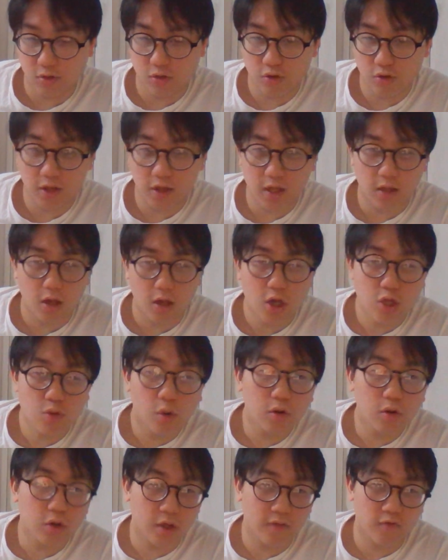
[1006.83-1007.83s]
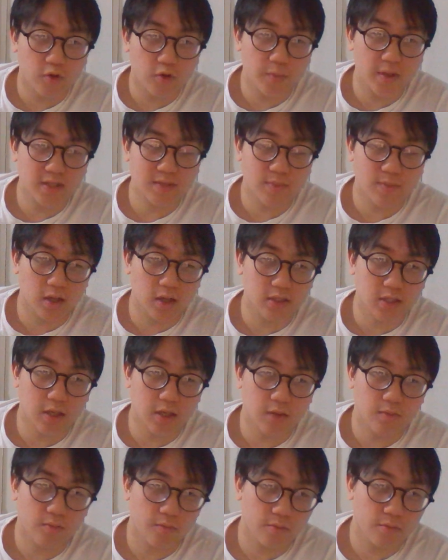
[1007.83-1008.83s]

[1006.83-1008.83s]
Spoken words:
on your thing. You are looking for a pity party.